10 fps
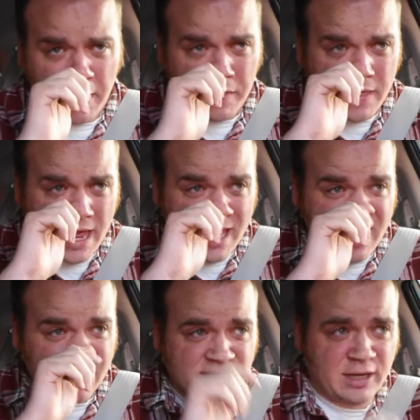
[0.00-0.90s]

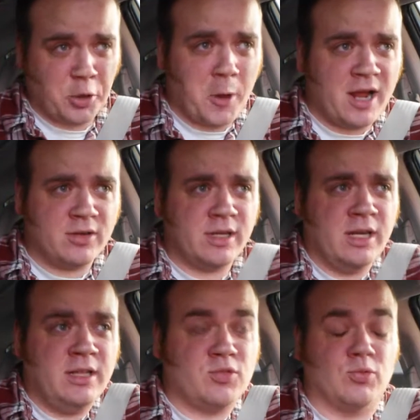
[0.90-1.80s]
they dig around.
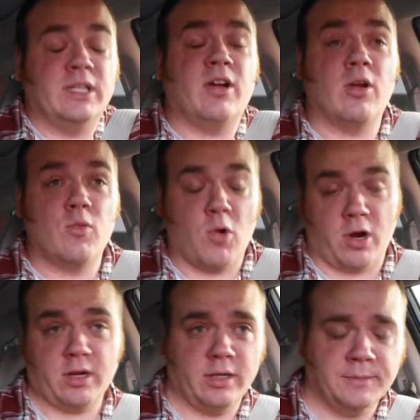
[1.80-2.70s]
It's really hard
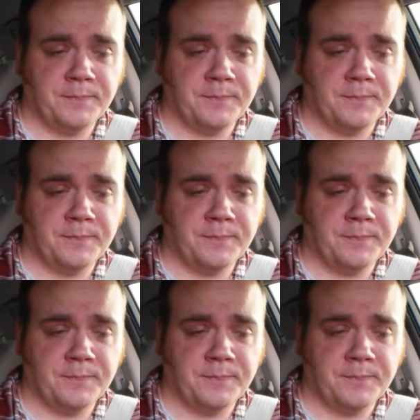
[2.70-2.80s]
work.